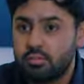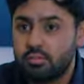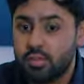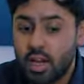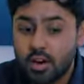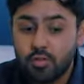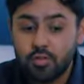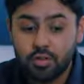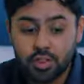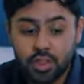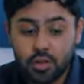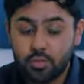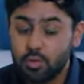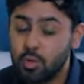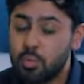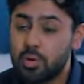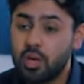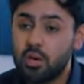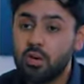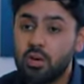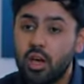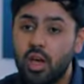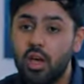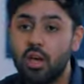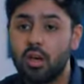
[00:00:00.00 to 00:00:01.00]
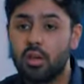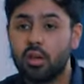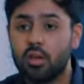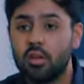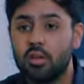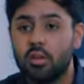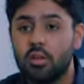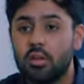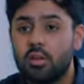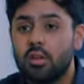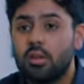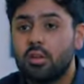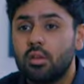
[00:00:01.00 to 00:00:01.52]
Everything will be okay.
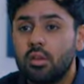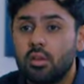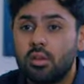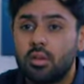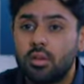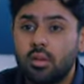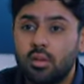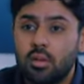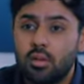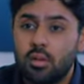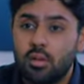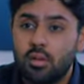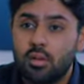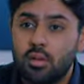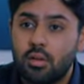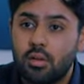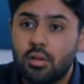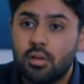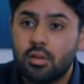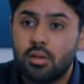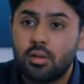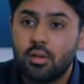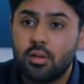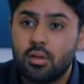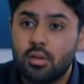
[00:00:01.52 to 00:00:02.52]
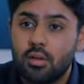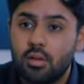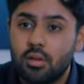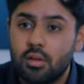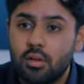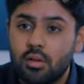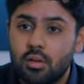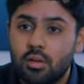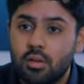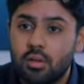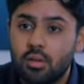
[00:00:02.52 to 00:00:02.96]
If you say so.